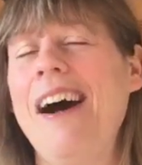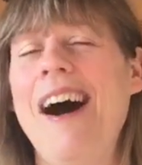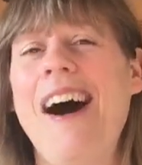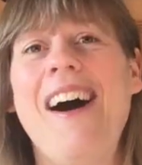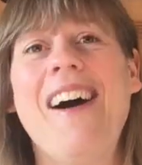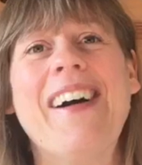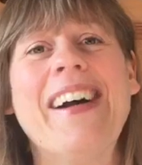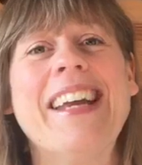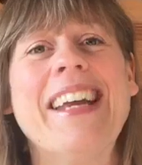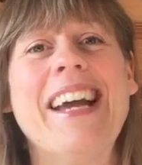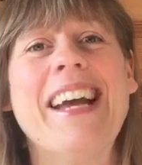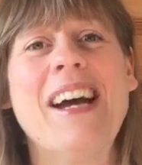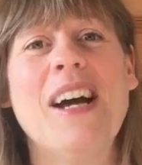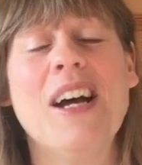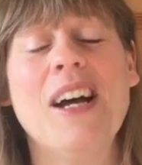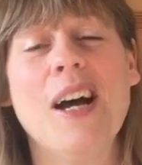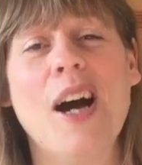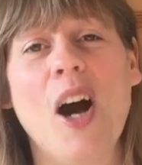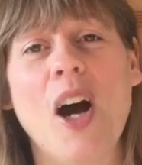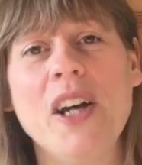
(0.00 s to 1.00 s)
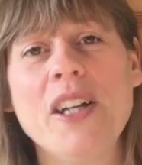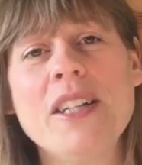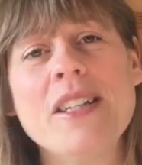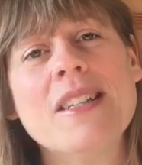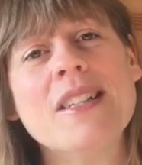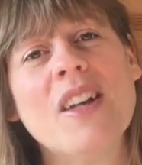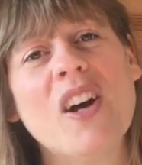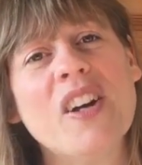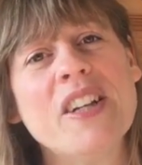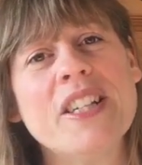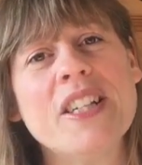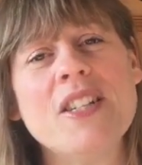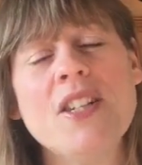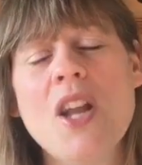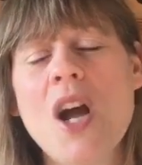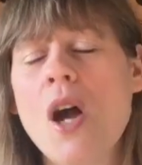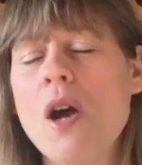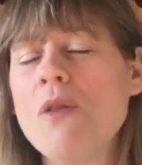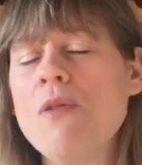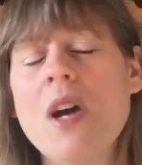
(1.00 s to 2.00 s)
I uh, I decided,
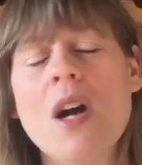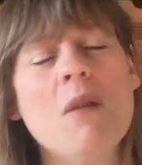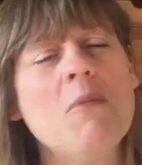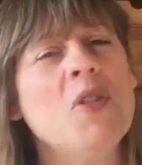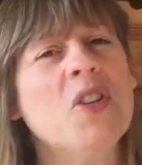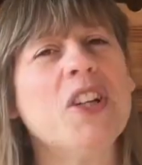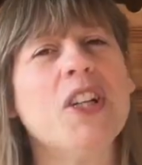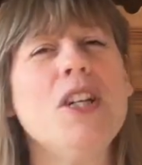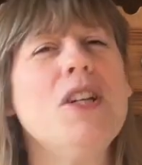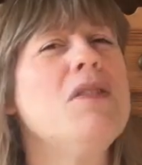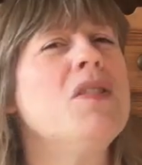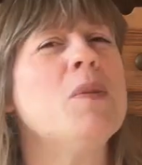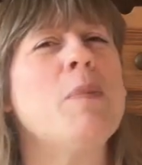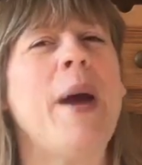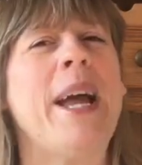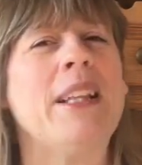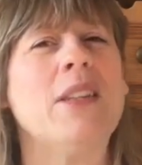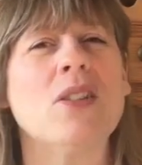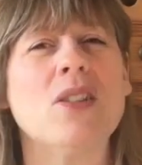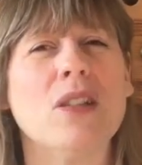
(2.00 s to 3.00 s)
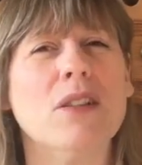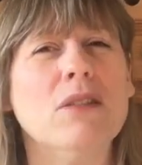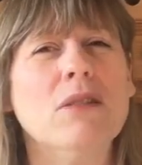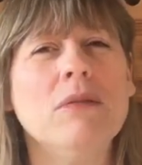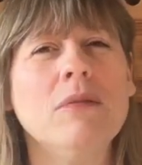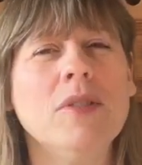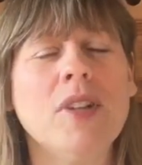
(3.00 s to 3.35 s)
no, no, I'm not going to use a pencil.